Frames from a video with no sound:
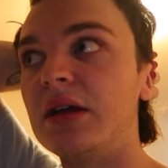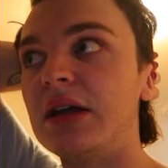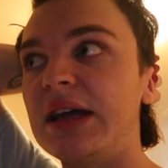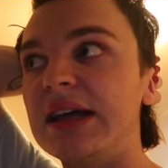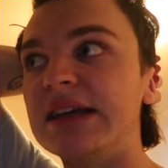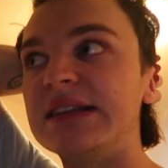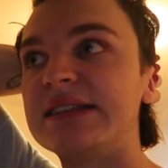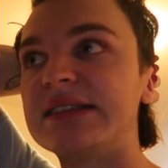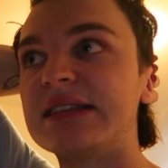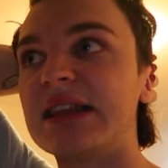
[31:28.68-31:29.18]

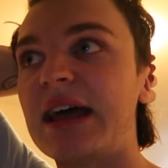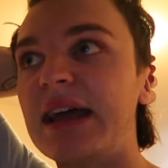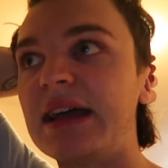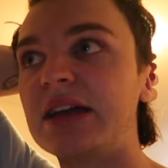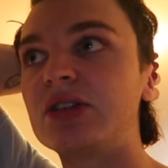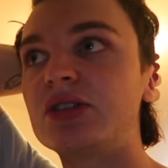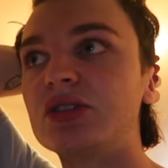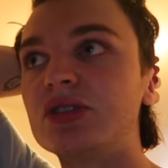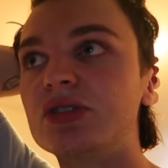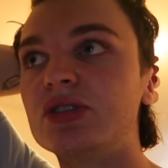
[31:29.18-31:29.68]
is
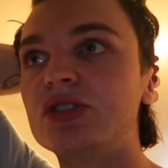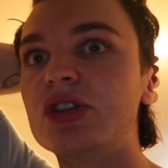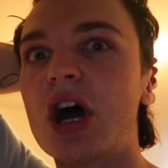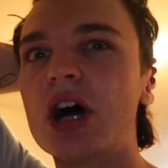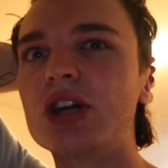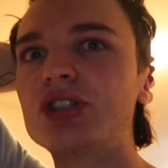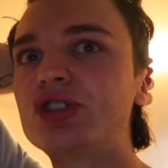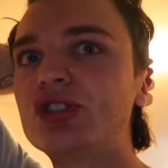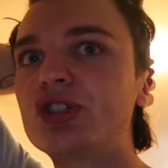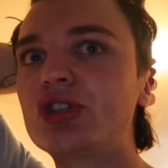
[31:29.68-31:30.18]
like
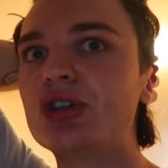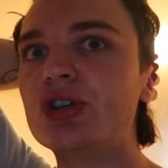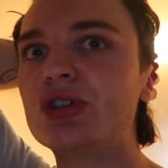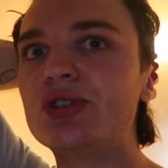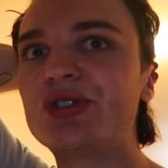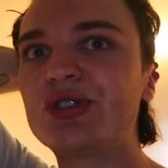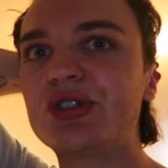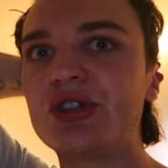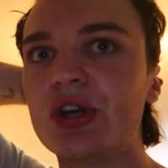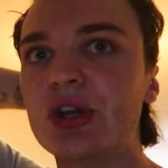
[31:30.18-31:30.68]
not too
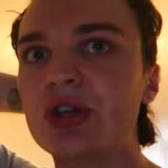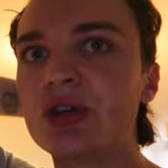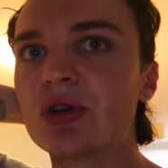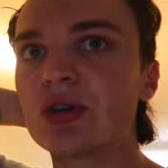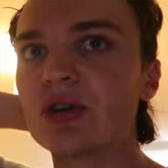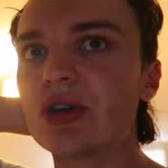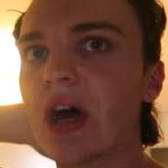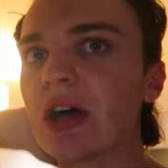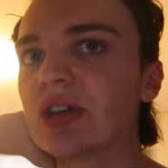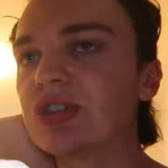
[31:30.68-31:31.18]
soon
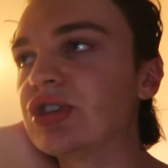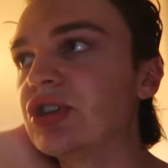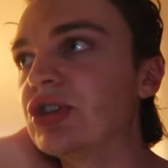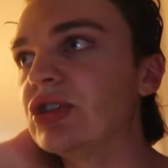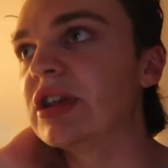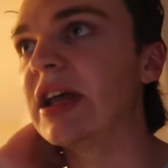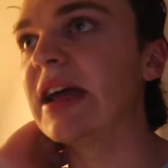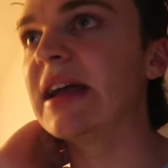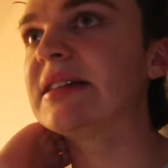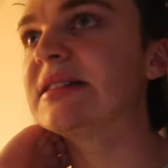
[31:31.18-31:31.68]
or not too
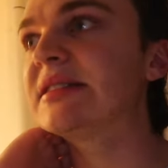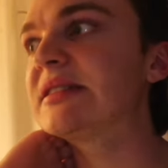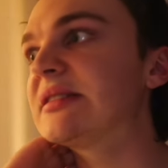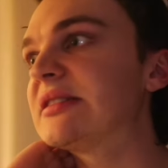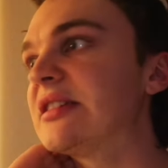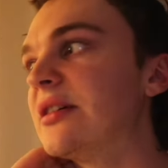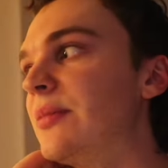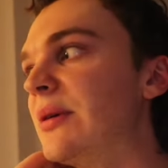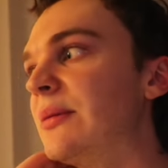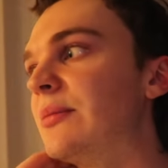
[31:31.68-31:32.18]
late
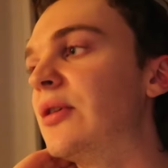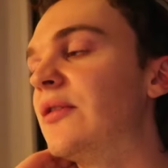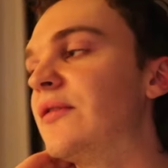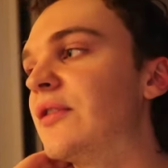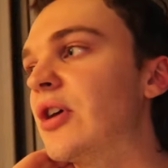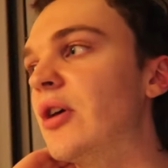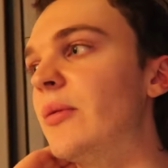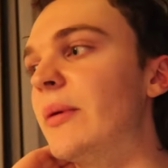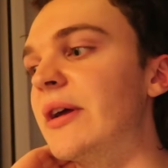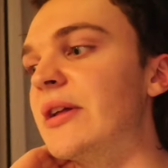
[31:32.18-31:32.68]
to be
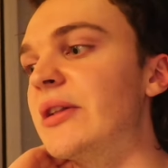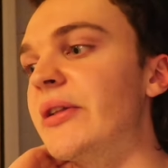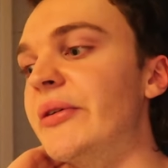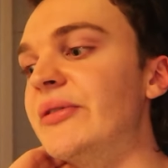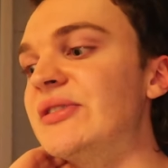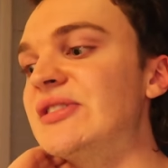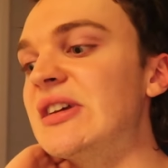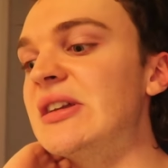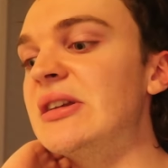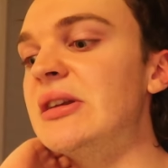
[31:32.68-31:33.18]
moving all my
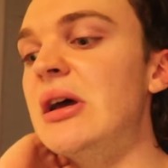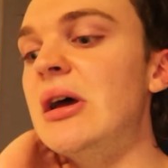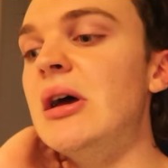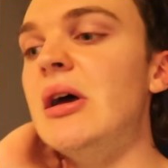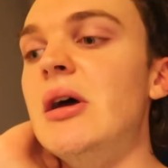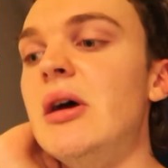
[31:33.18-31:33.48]
clothes in,